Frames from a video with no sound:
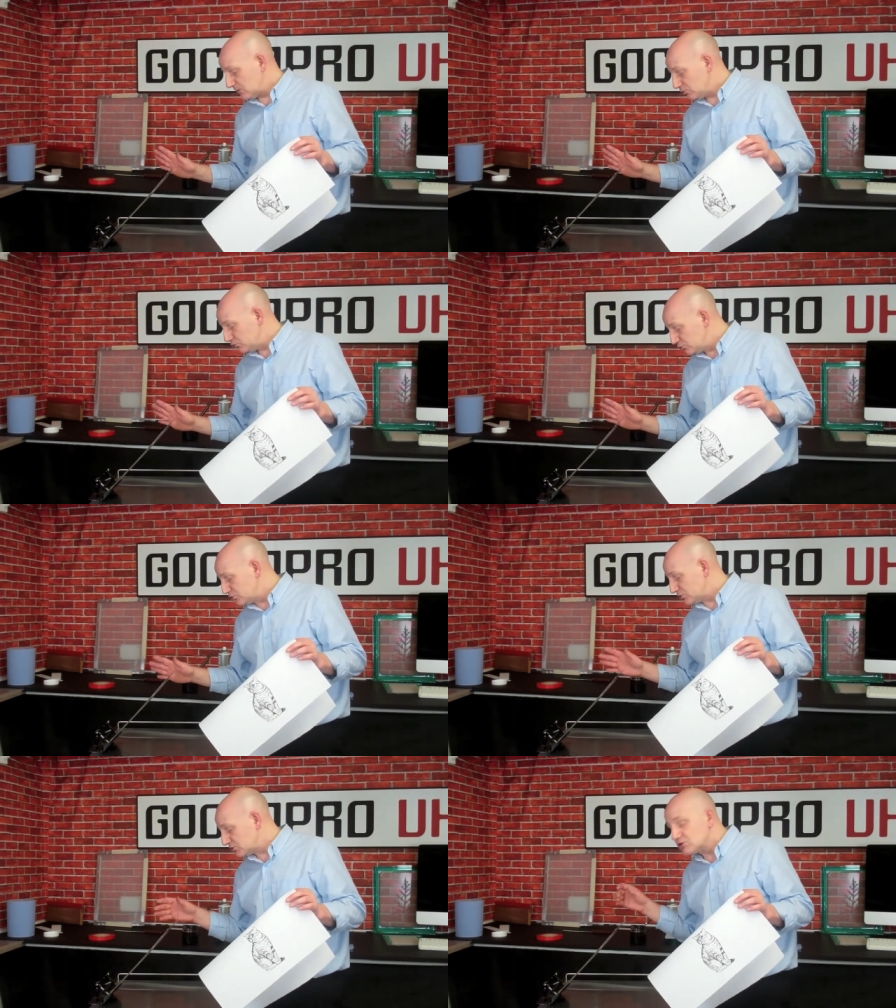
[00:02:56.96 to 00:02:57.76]
loose
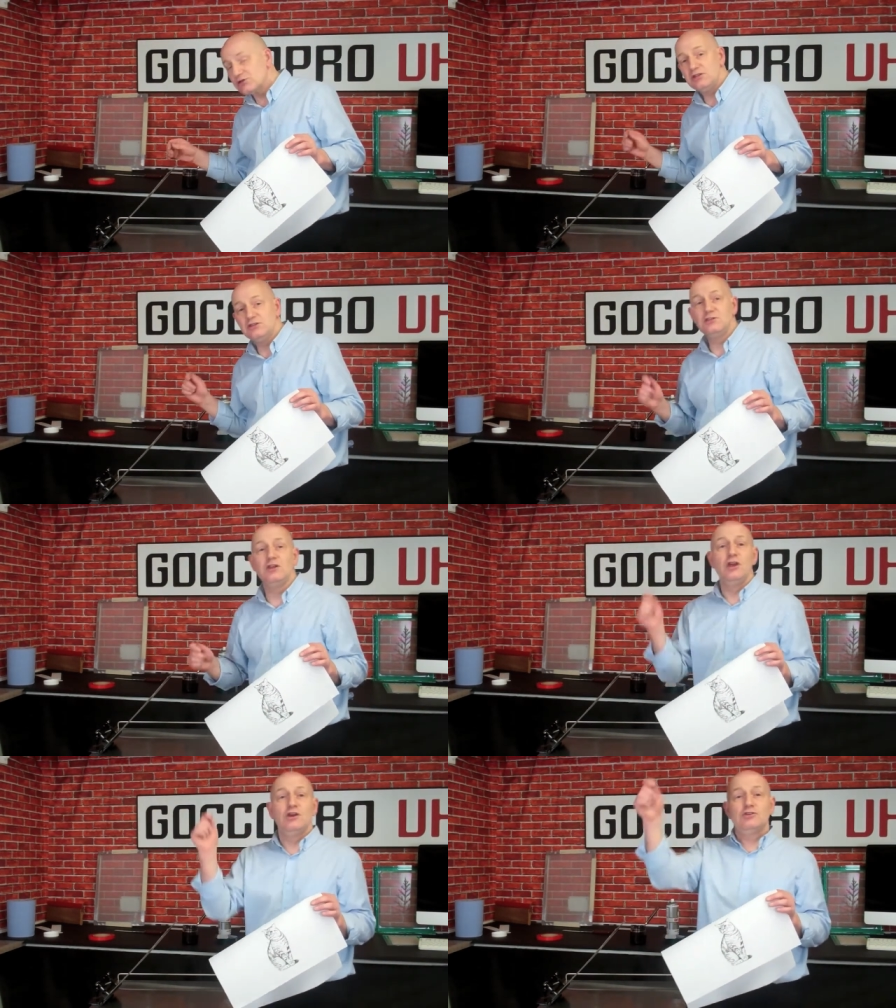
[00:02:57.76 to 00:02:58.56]
screen,
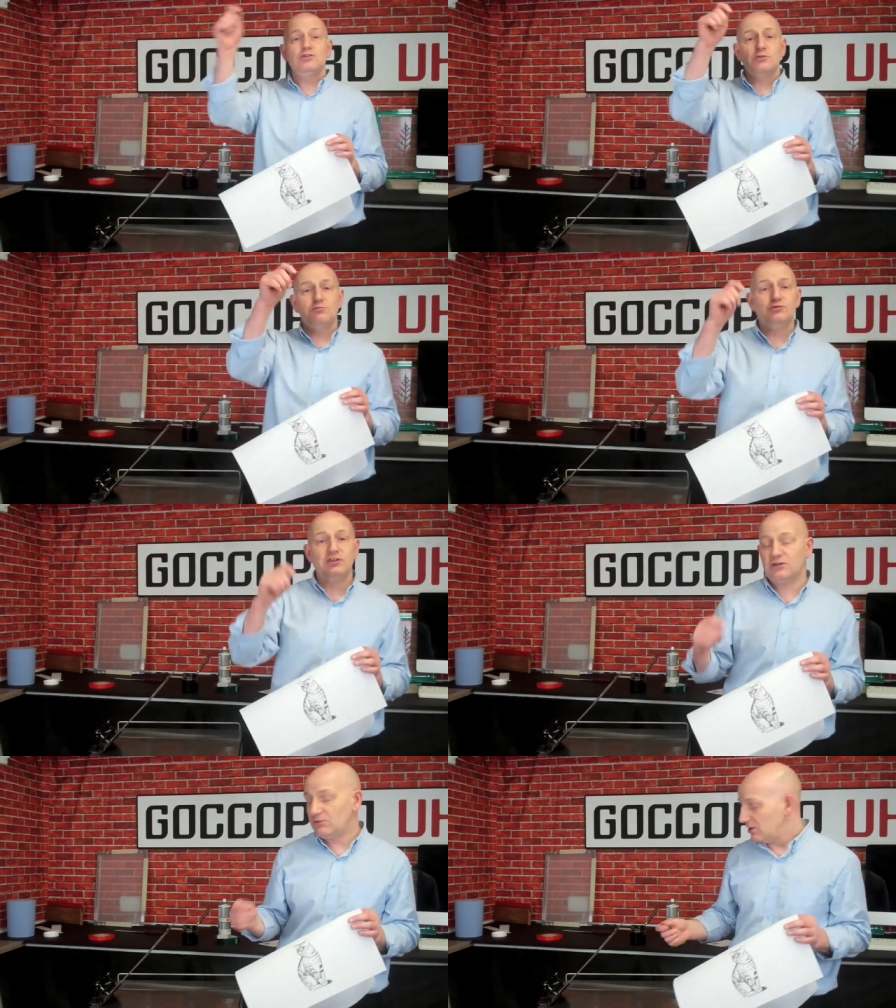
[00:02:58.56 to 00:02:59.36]
you can put
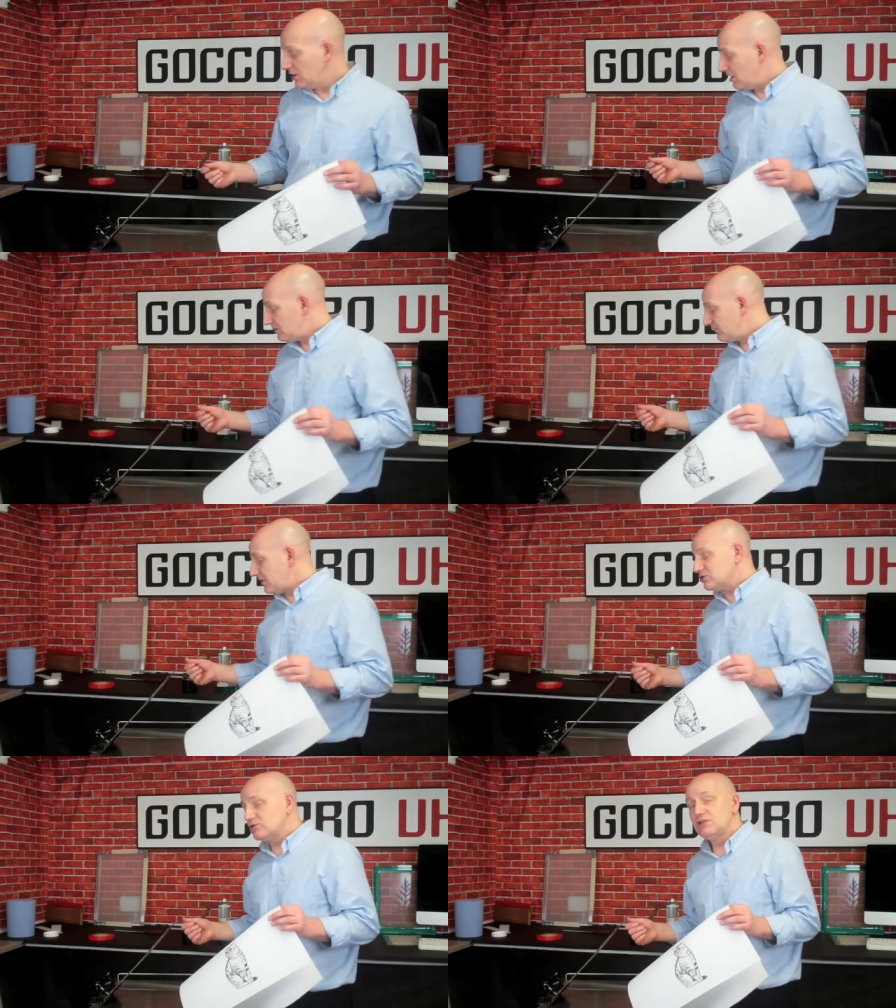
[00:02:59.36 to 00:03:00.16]
anywhere. In
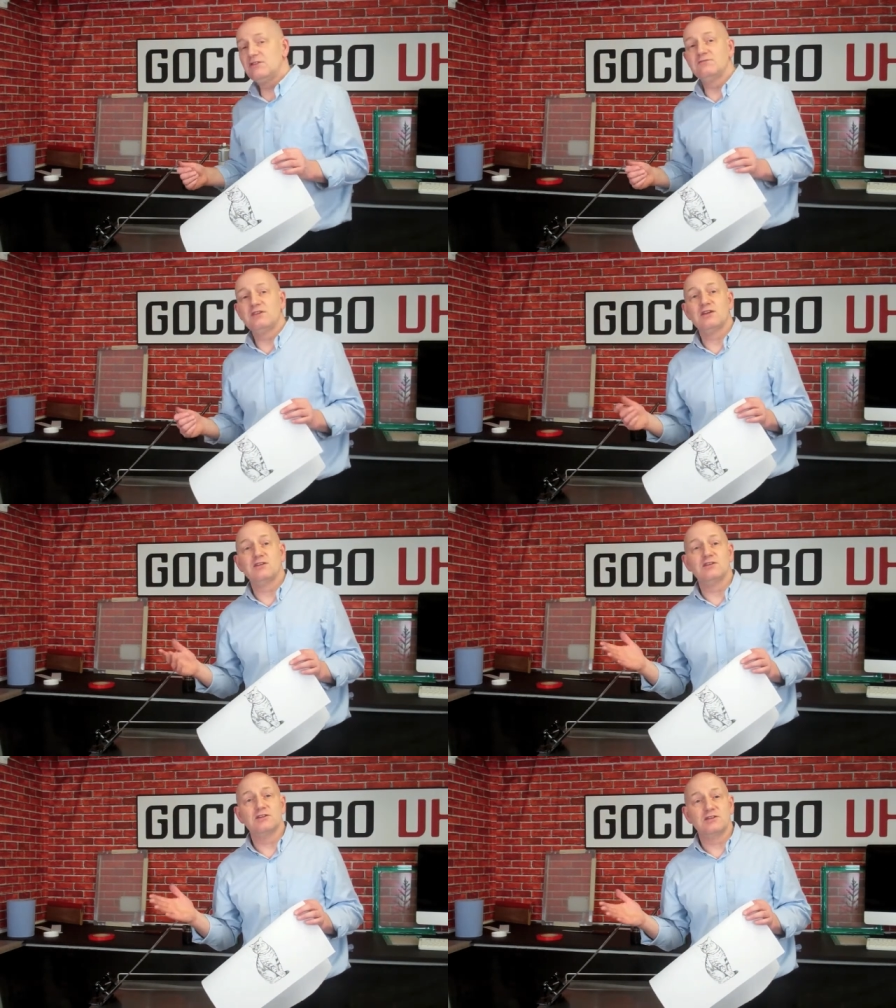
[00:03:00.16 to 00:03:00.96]
fact, you could even
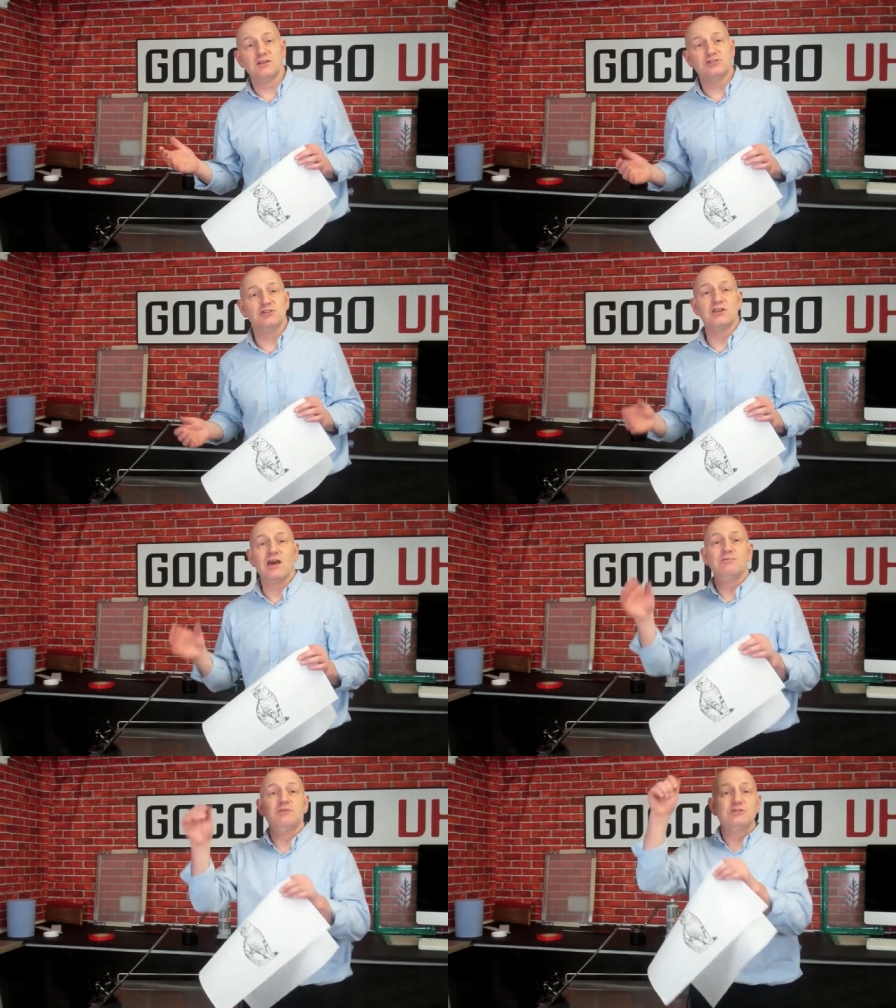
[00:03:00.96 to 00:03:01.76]
decorate your kitchen
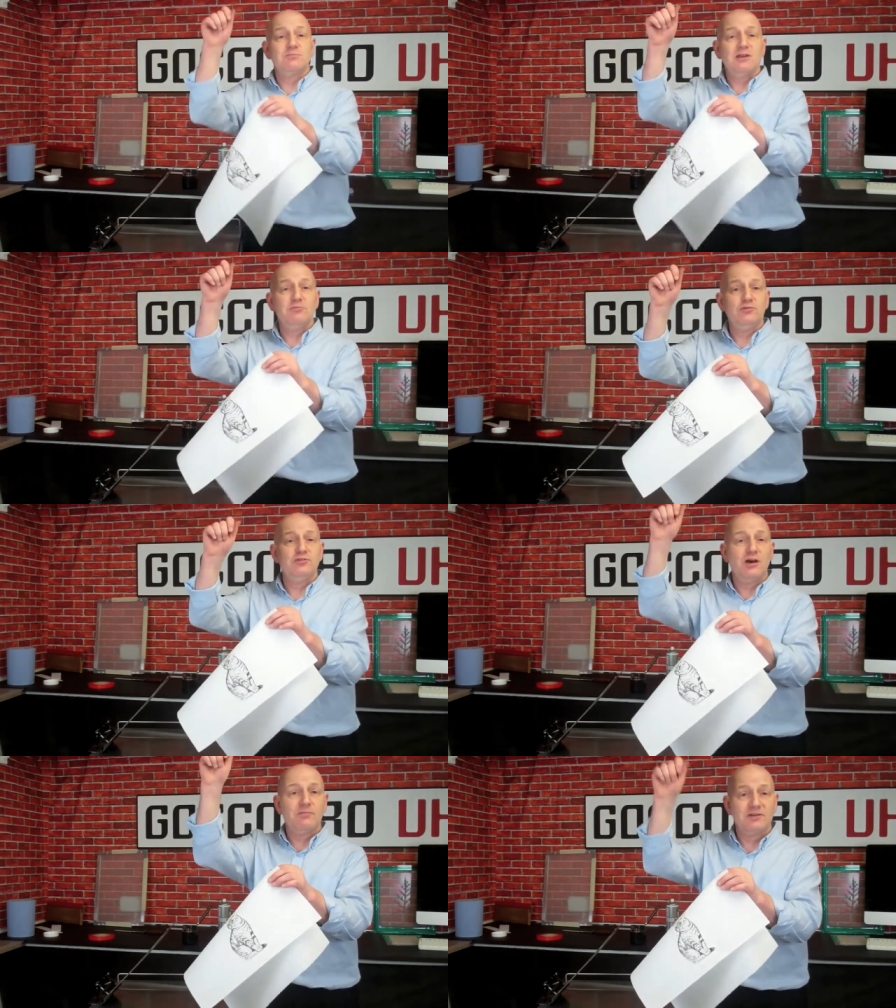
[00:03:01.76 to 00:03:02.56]
cabinets by putting
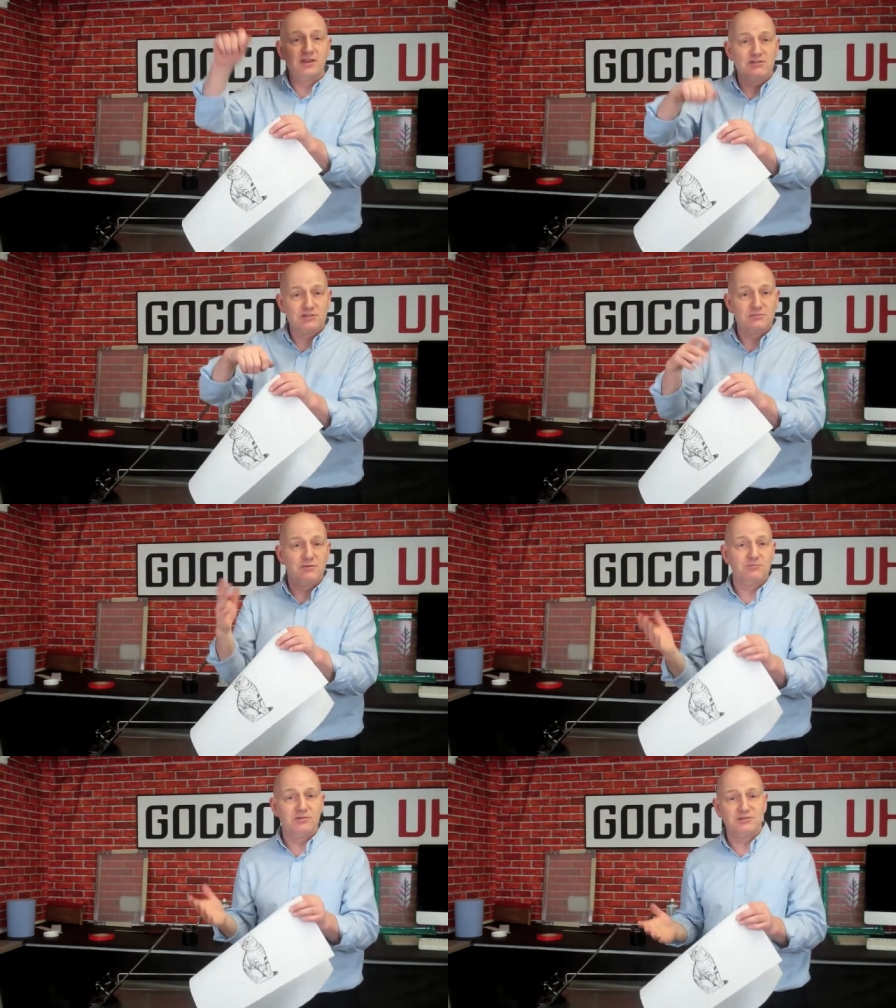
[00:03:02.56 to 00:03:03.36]
it up against them
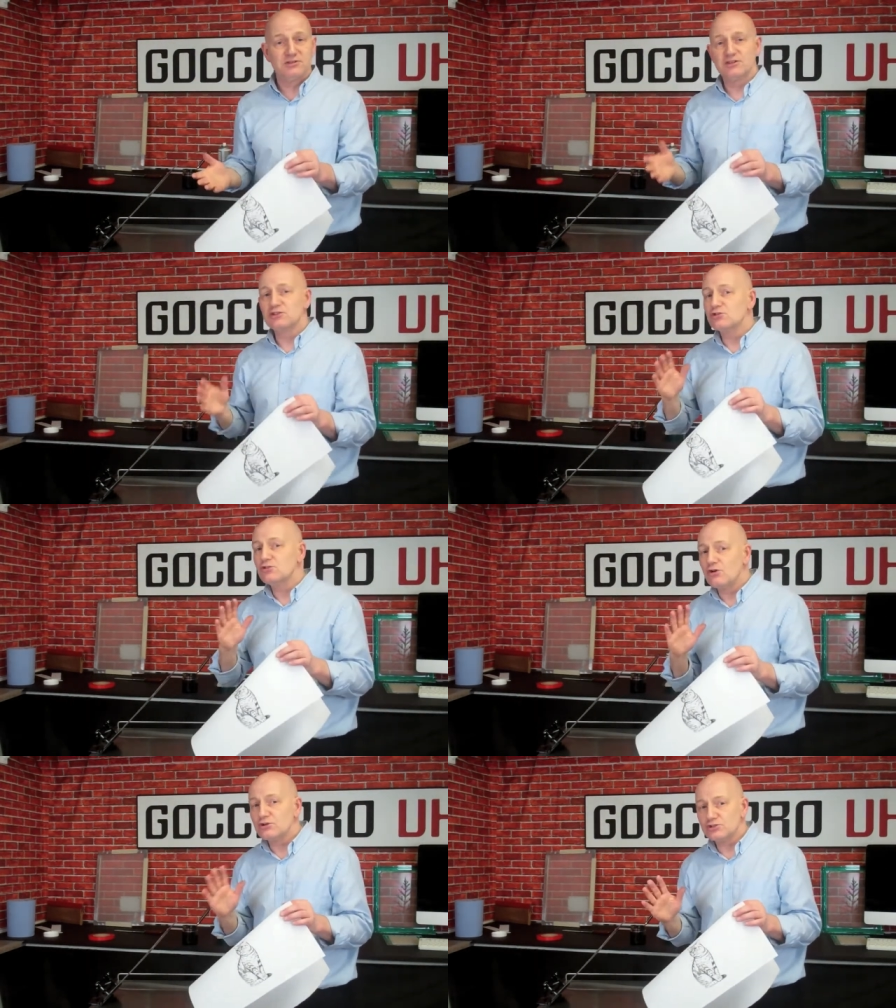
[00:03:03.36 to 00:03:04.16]
and printing. There's
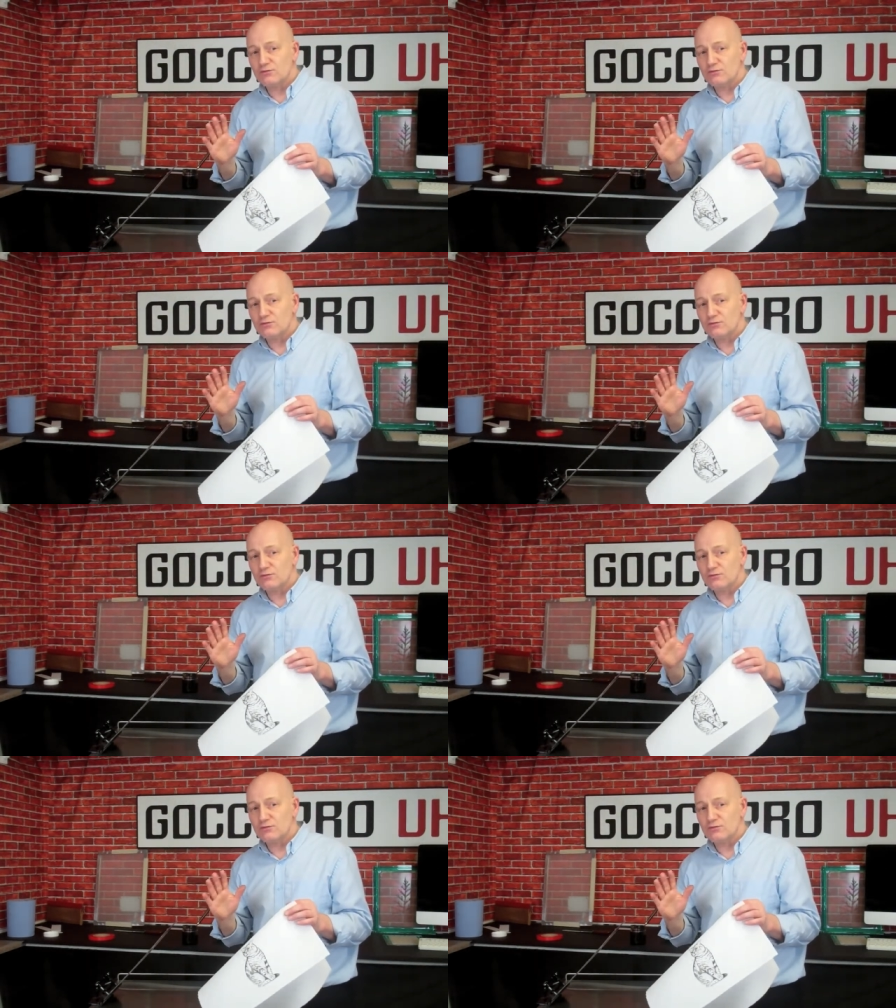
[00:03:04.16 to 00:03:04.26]
lots